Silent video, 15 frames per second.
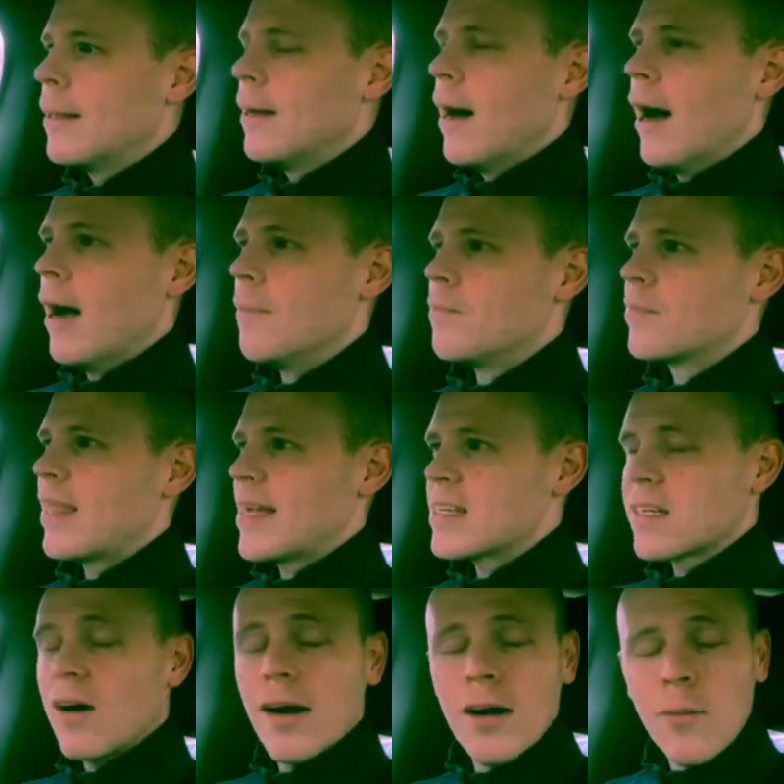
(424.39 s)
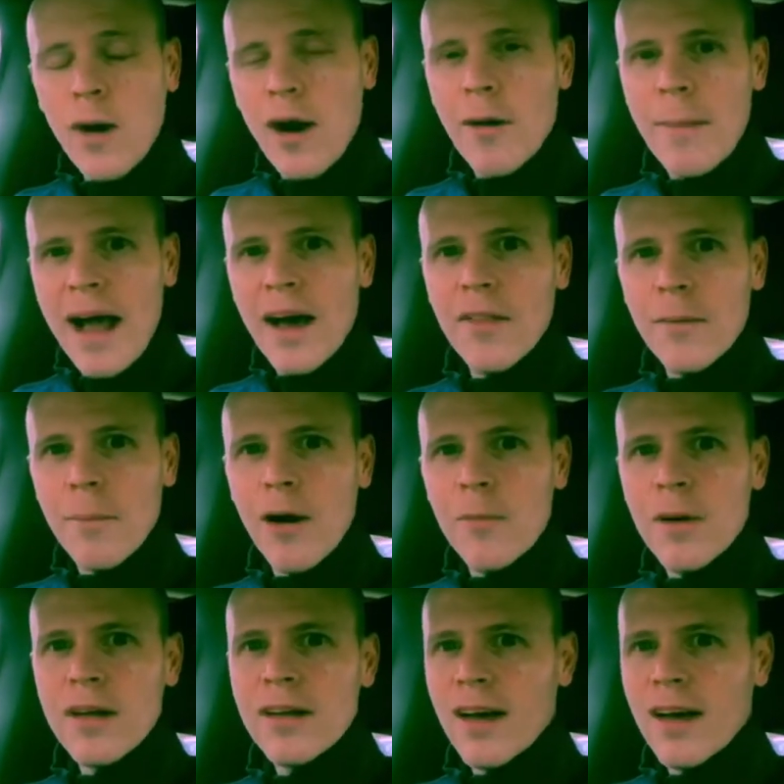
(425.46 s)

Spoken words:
That's kind of where I'm at the moment.